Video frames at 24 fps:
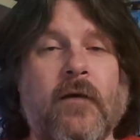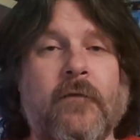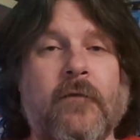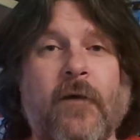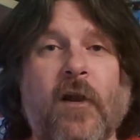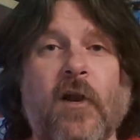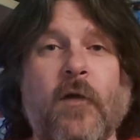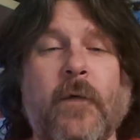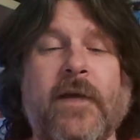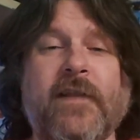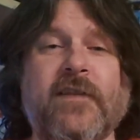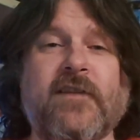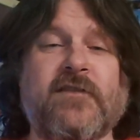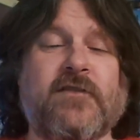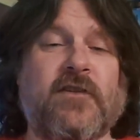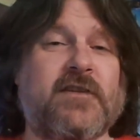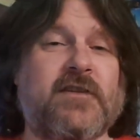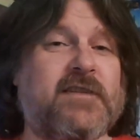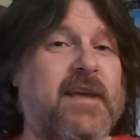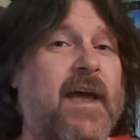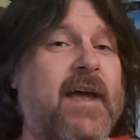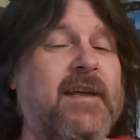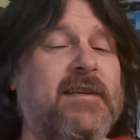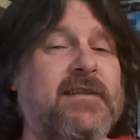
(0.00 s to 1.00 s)
Following the
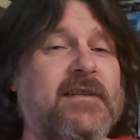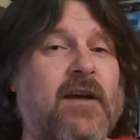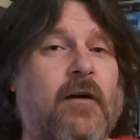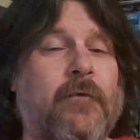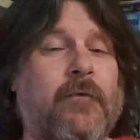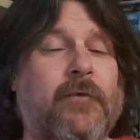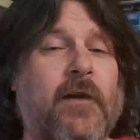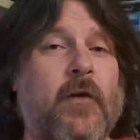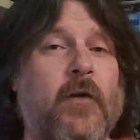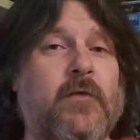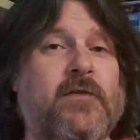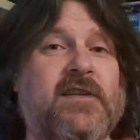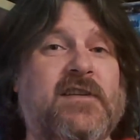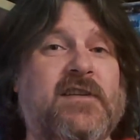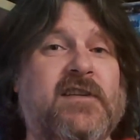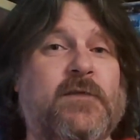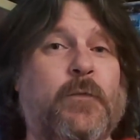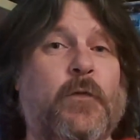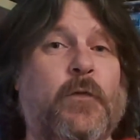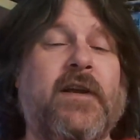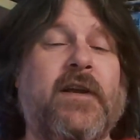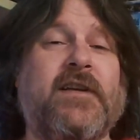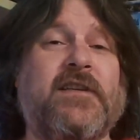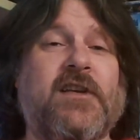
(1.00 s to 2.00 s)
success of Lotus
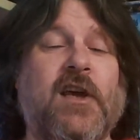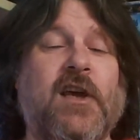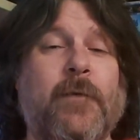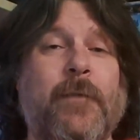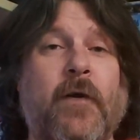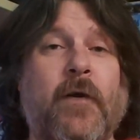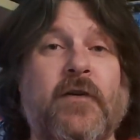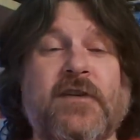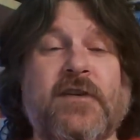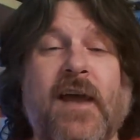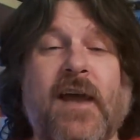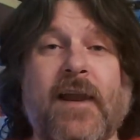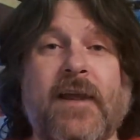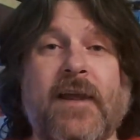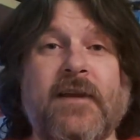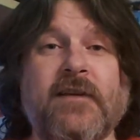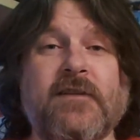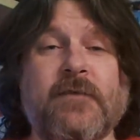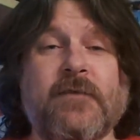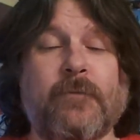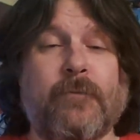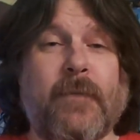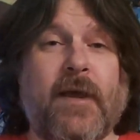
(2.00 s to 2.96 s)
Esprit Turbo Challenge,